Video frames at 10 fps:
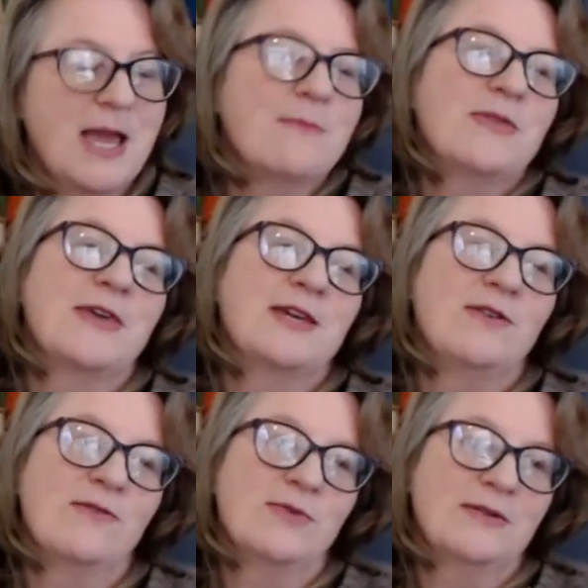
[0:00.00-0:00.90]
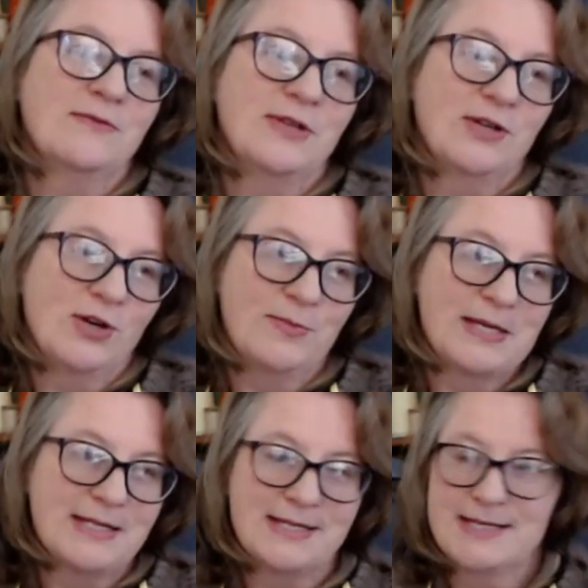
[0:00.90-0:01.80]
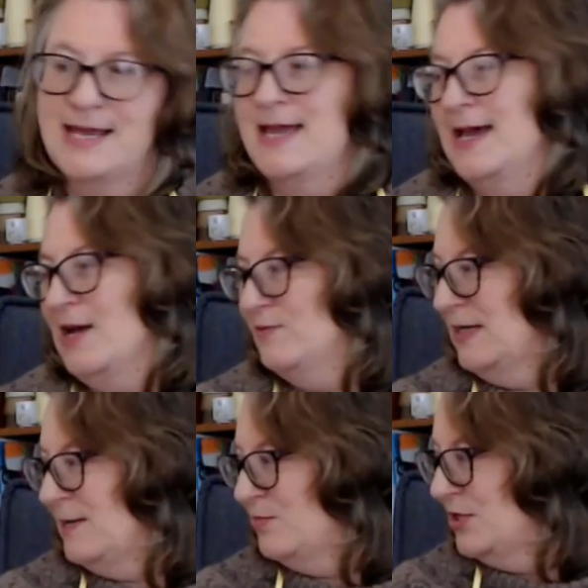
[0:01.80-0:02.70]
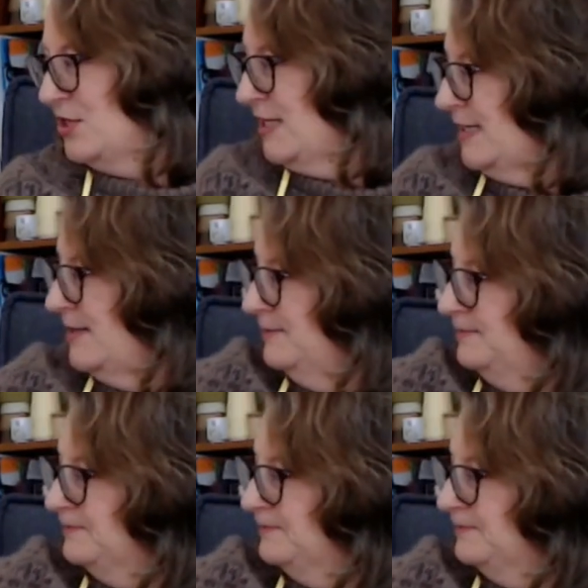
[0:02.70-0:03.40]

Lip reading: But thank you everyone for your comments. I really appreciate them.